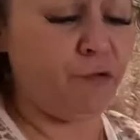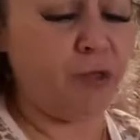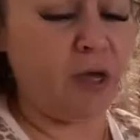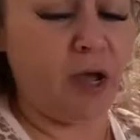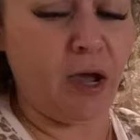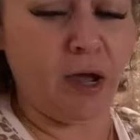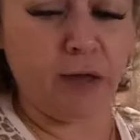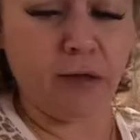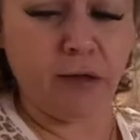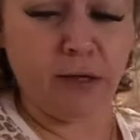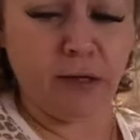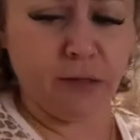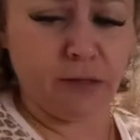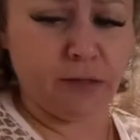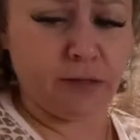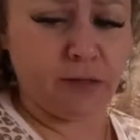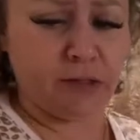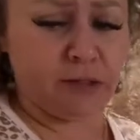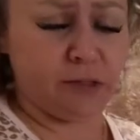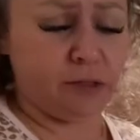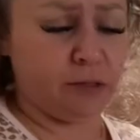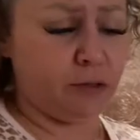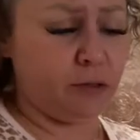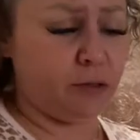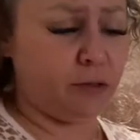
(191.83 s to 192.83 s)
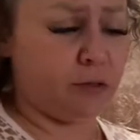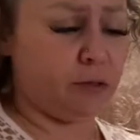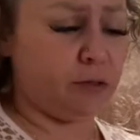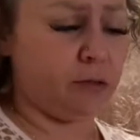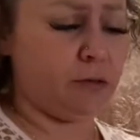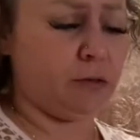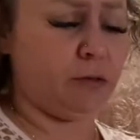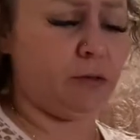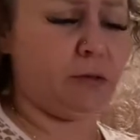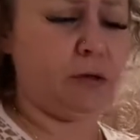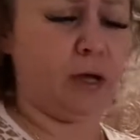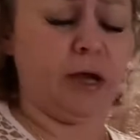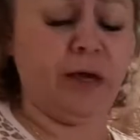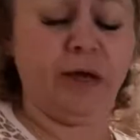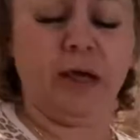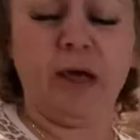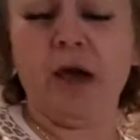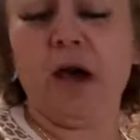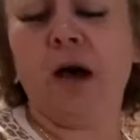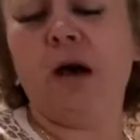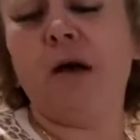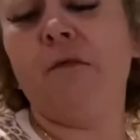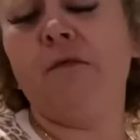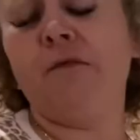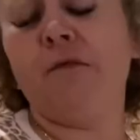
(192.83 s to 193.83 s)
that is I
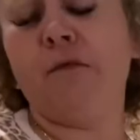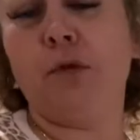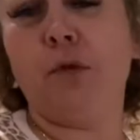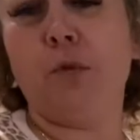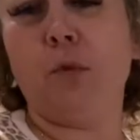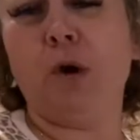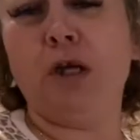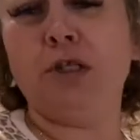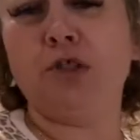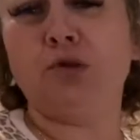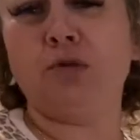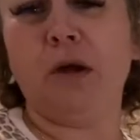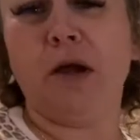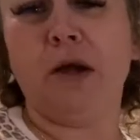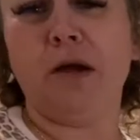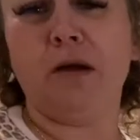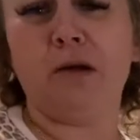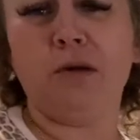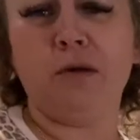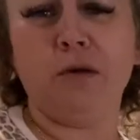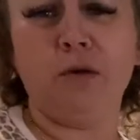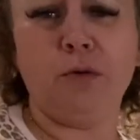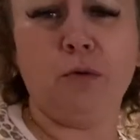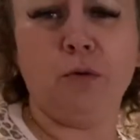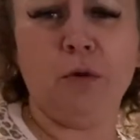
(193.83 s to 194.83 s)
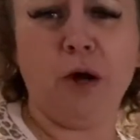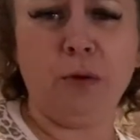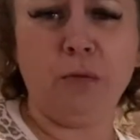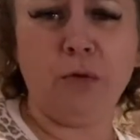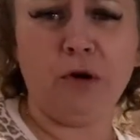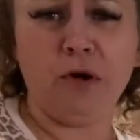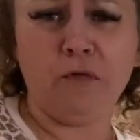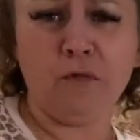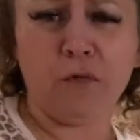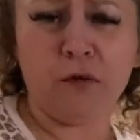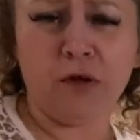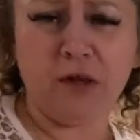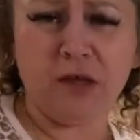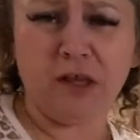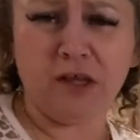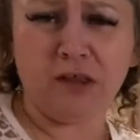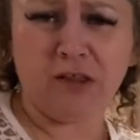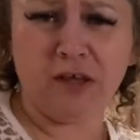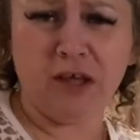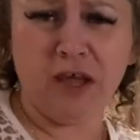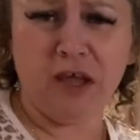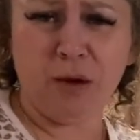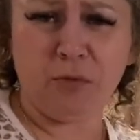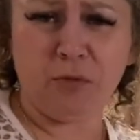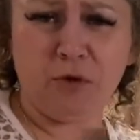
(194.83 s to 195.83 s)
have the wash rag. Oh, I wonder if we're gonna get
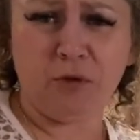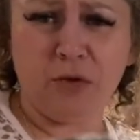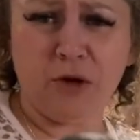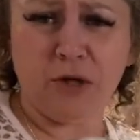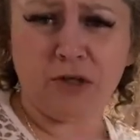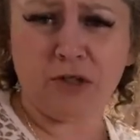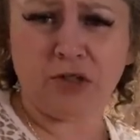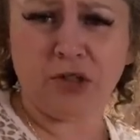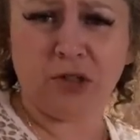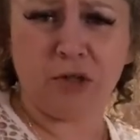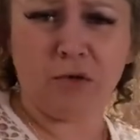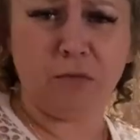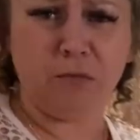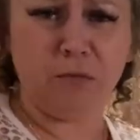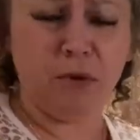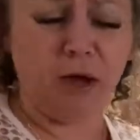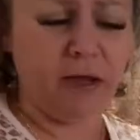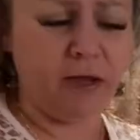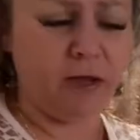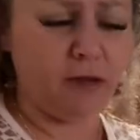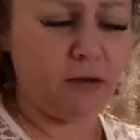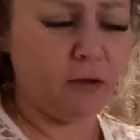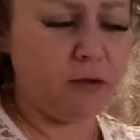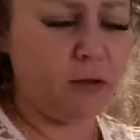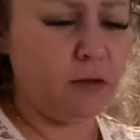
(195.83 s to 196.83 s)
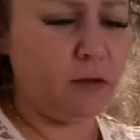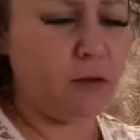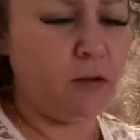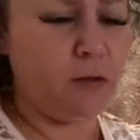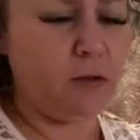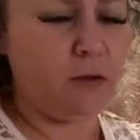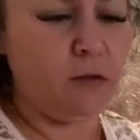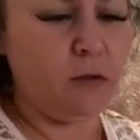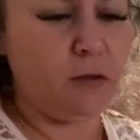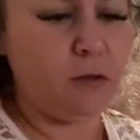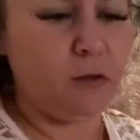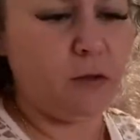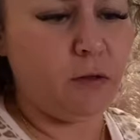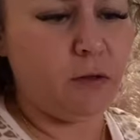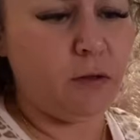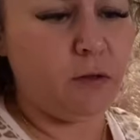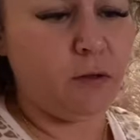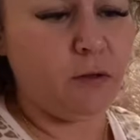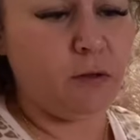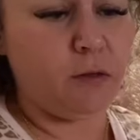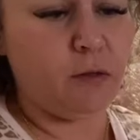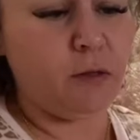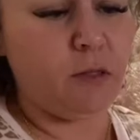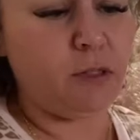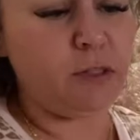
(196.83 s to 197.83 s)
the camera wet too. Might.
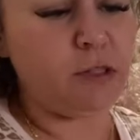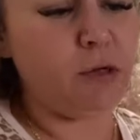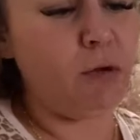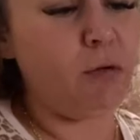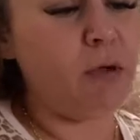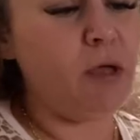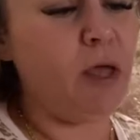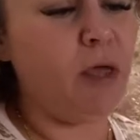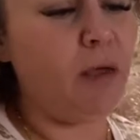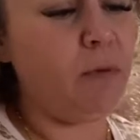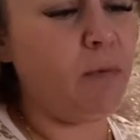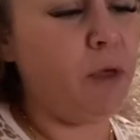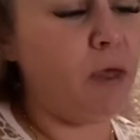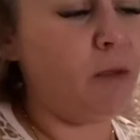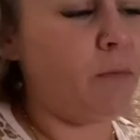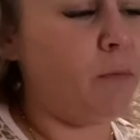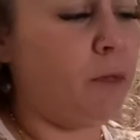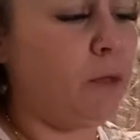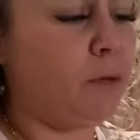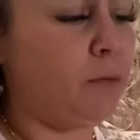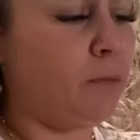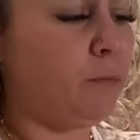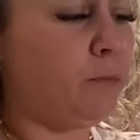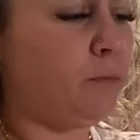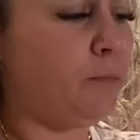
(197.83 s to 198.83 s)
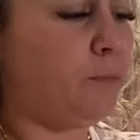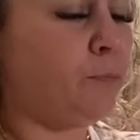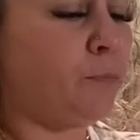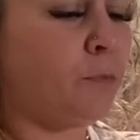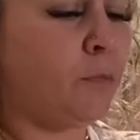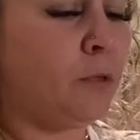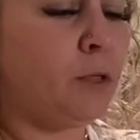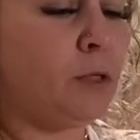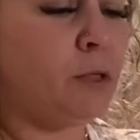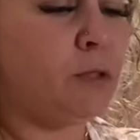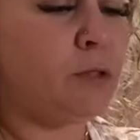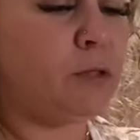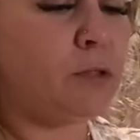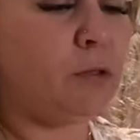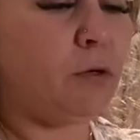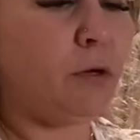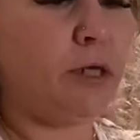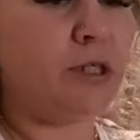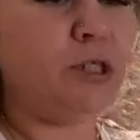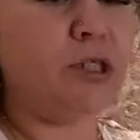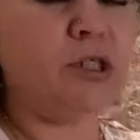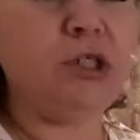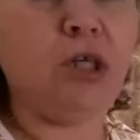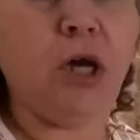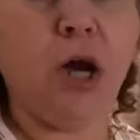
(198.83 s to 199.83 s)
It's okay, baby. So I
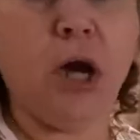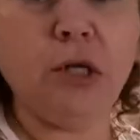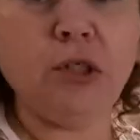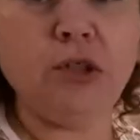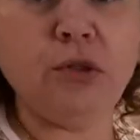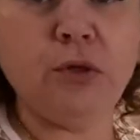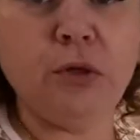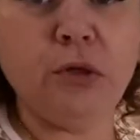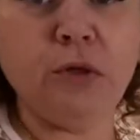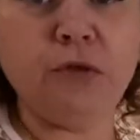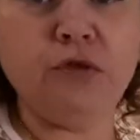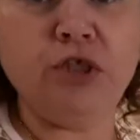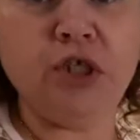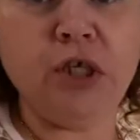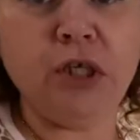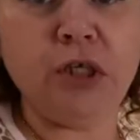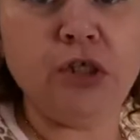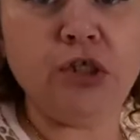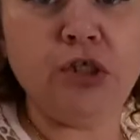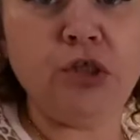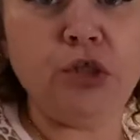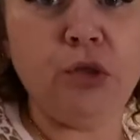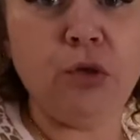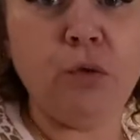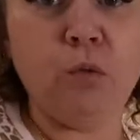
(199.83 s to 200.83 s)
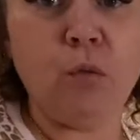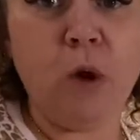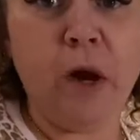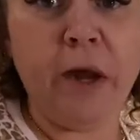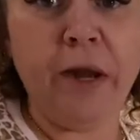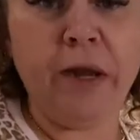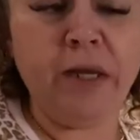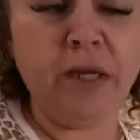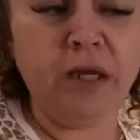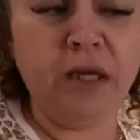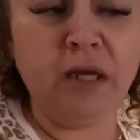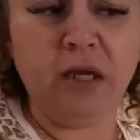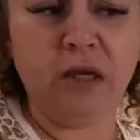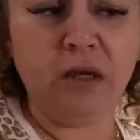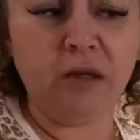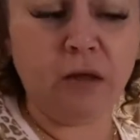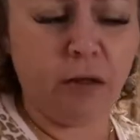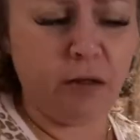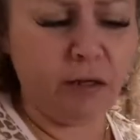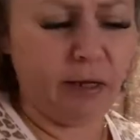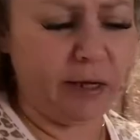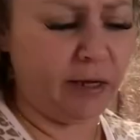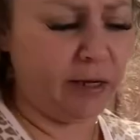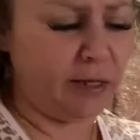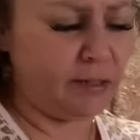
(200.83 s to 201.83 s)
just talked to her. She gets too whiny.
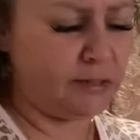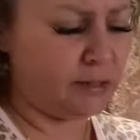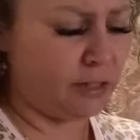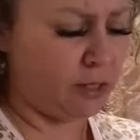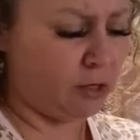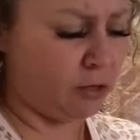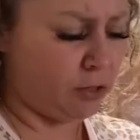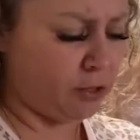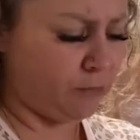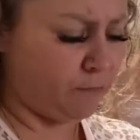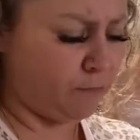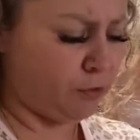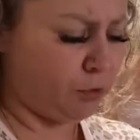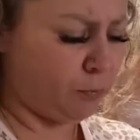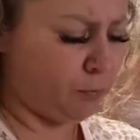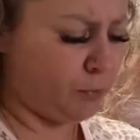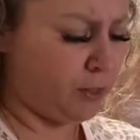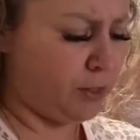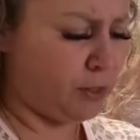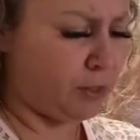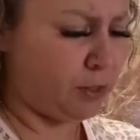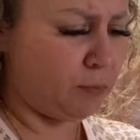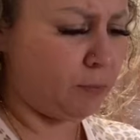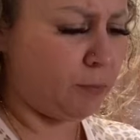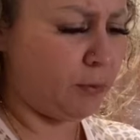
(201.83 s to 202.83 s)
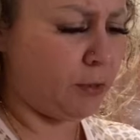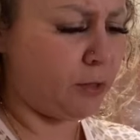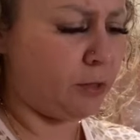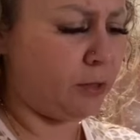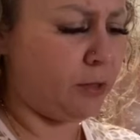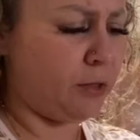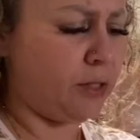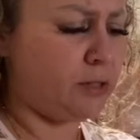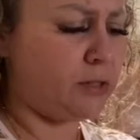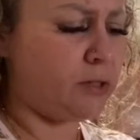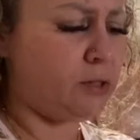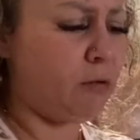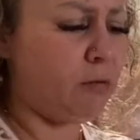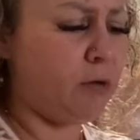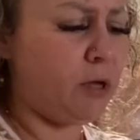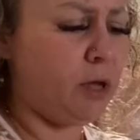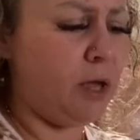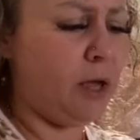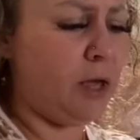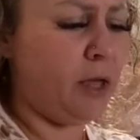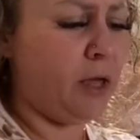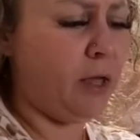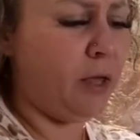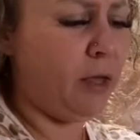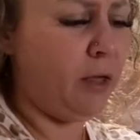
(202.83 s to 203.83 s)
Uh, like I said, I'll give her the peanut butter. It's
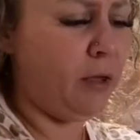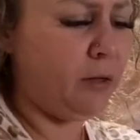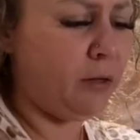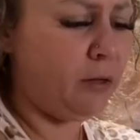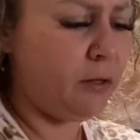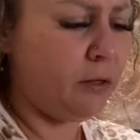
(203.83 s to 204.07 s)
okay.